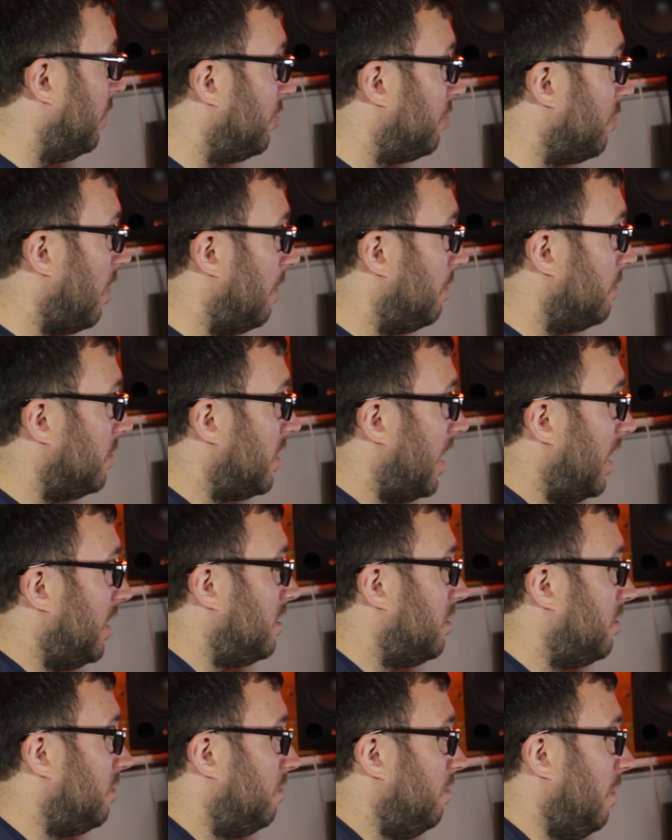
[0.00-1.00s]
drums.
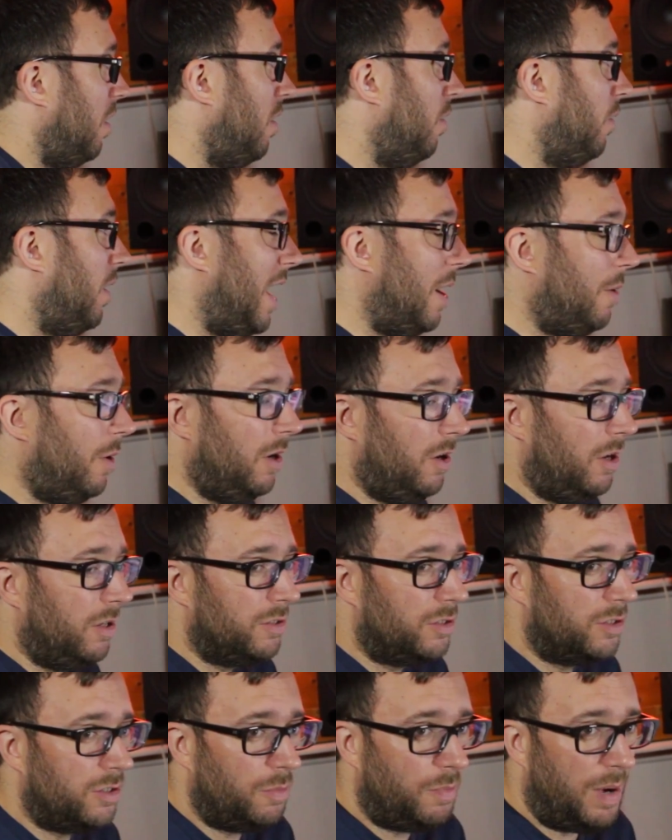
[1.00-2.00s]
That's how I
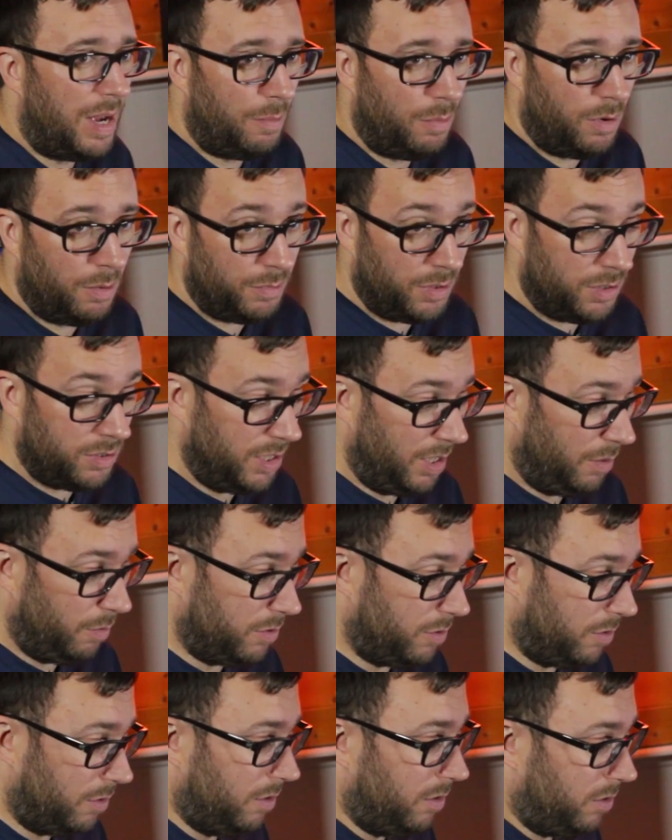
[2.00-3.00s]
learned to make my music,
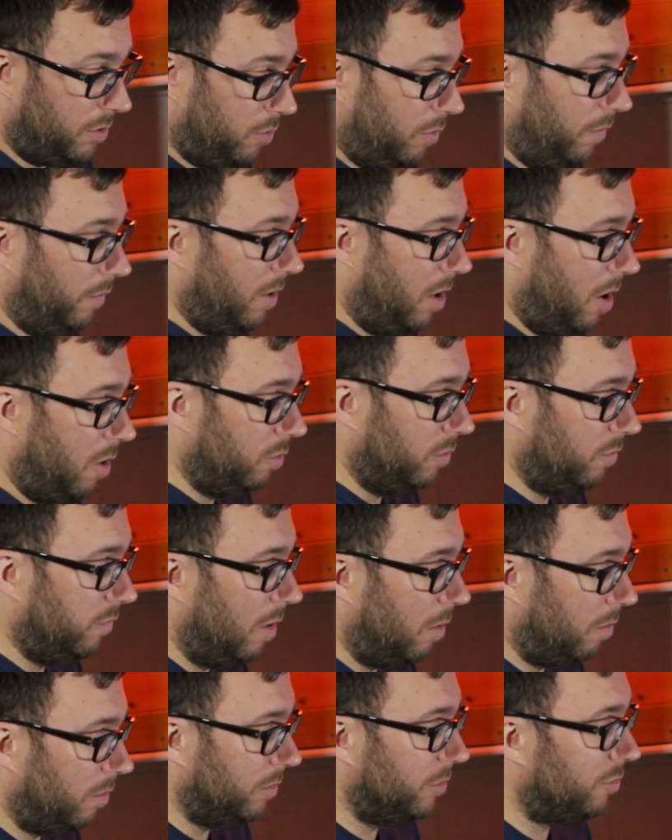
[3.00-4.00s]
was on the sort of the old
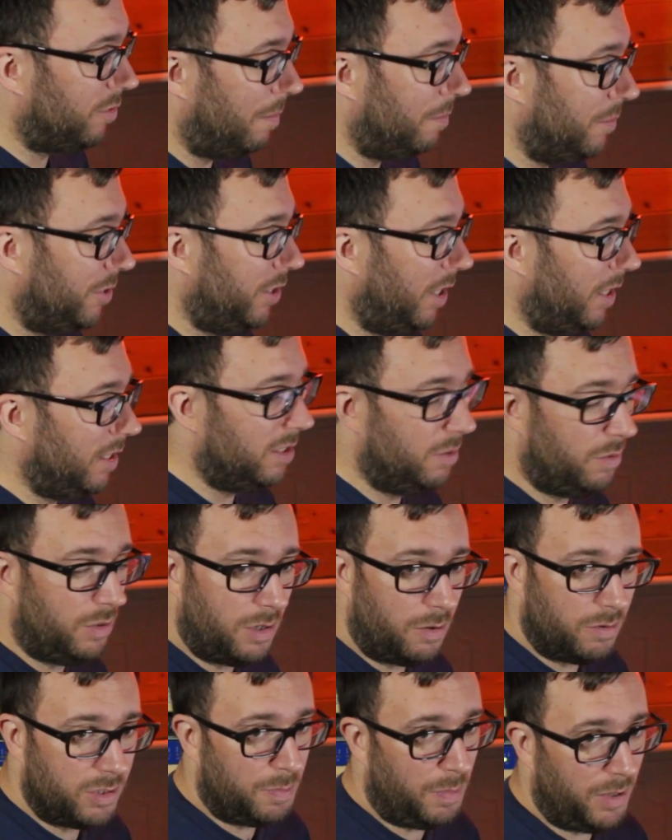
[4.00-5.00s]
Roland drum machines. It would
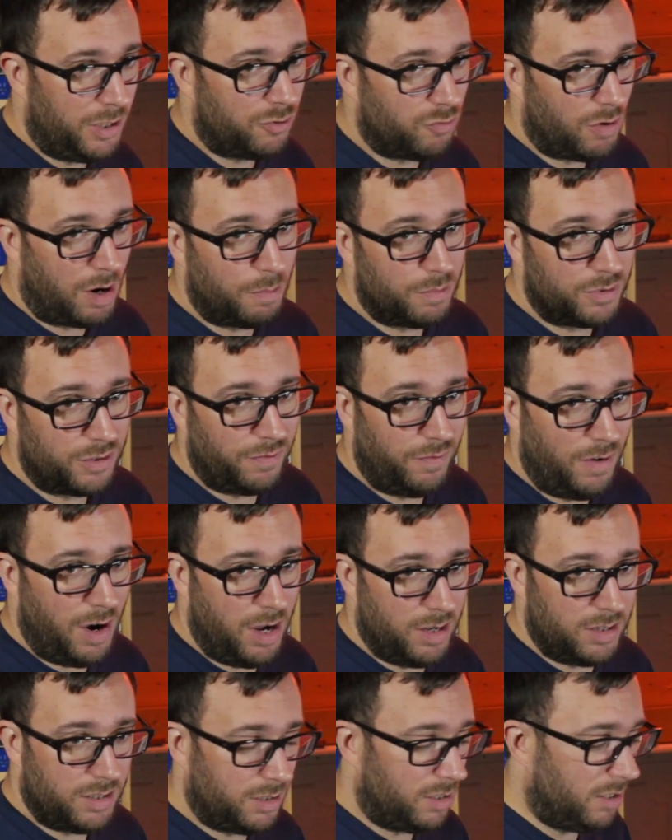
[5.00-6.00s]
always be drums
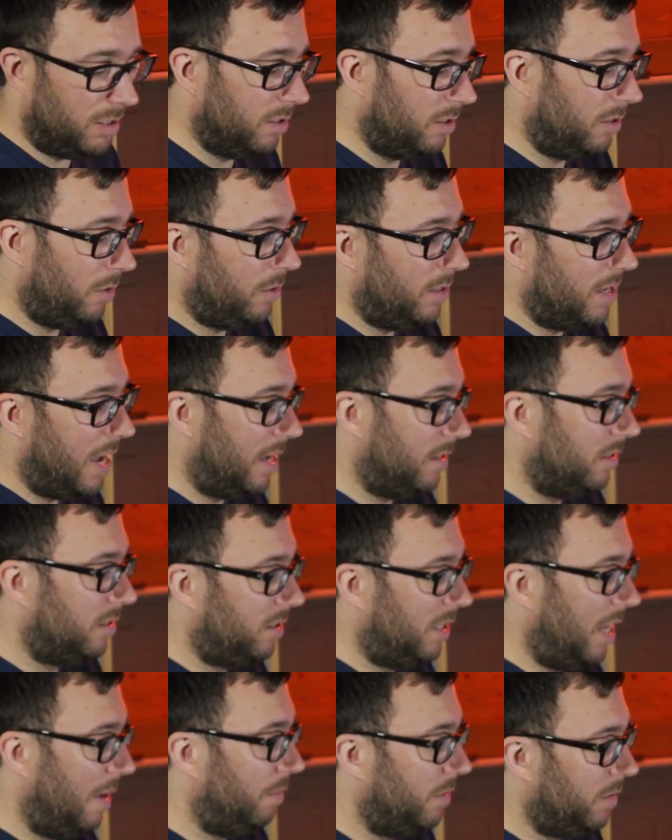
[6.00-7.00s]
first and doing that
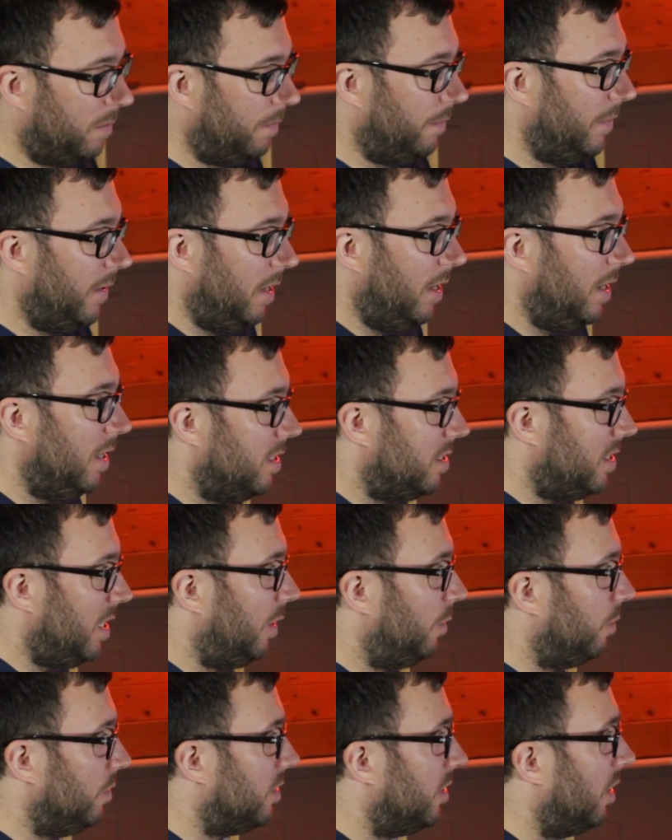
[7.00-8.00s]
step
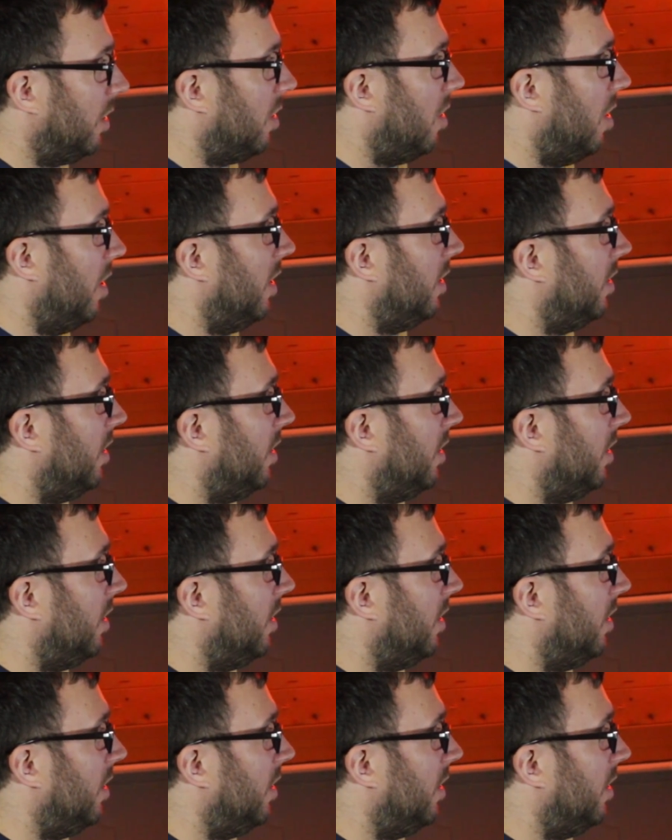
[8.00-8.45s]
sequencer kind of